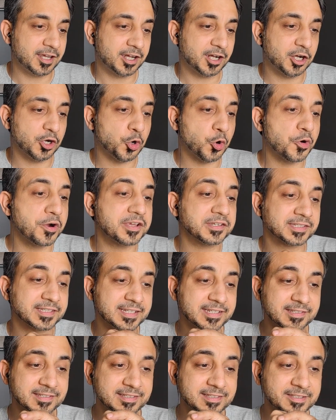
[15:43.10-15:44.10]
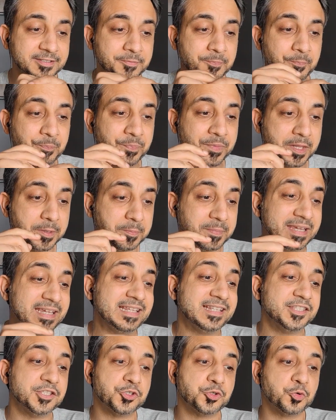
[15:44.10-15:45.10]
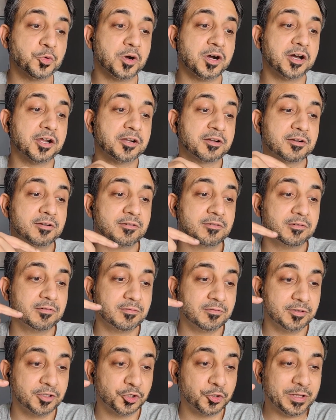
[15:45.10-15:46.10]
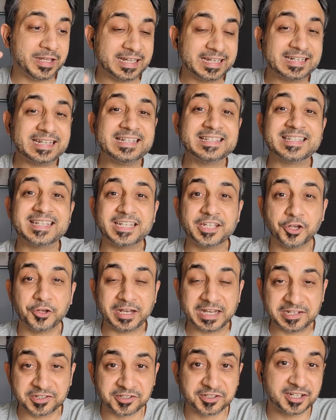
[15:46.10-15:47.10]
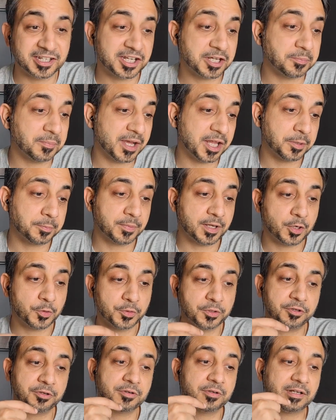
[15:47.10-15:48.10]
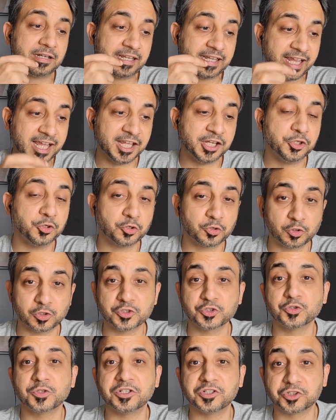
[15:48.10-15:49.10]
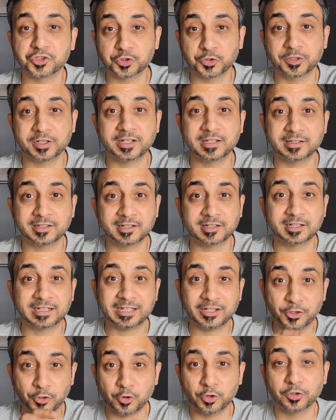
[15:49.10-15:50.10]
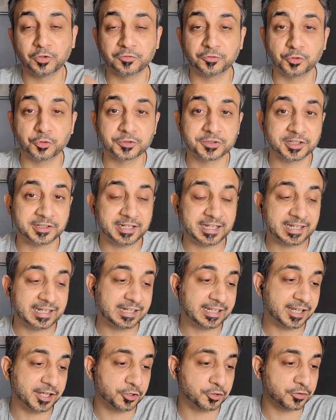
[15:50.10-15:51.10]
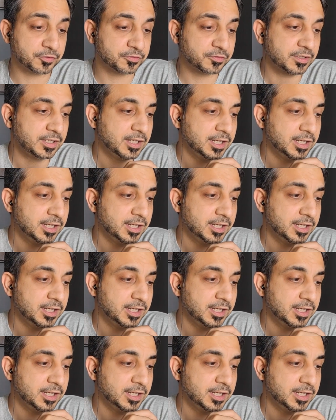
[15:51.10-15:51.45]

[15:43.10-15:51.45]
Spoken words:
OSs means you are increasing your engineering manpower, and you're also ensuring that all of those are taken care of.